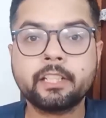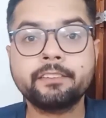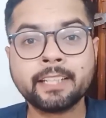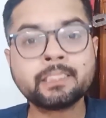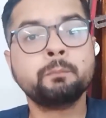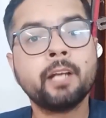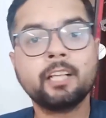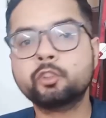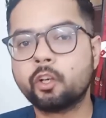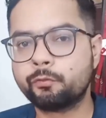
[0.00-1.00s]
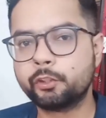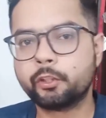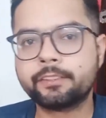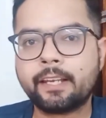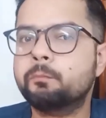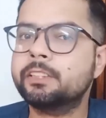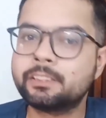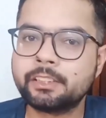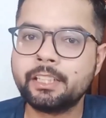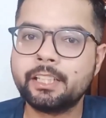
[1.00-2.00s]
The next branch of your
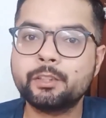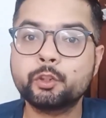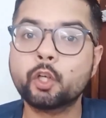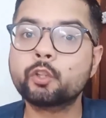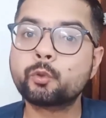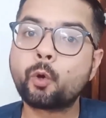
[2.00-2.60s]
chemistry is your